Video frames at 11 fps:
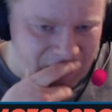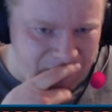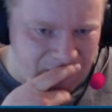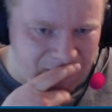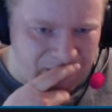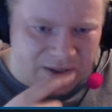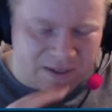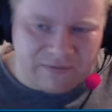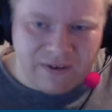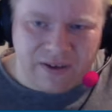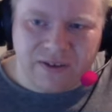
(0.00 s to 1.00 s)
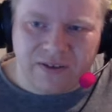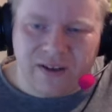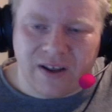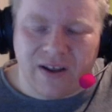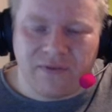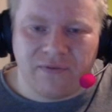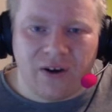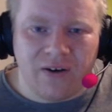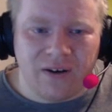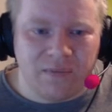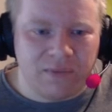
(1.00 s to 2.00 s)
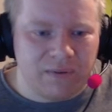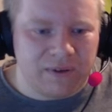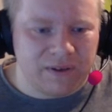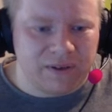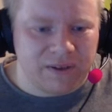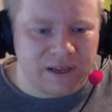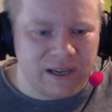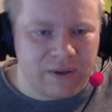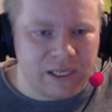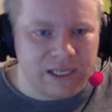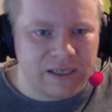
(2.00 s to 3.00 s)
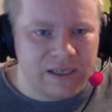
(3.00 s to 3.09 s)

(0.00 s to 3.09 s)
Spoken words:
Blomqvist and then firing Blomqvist has killed us.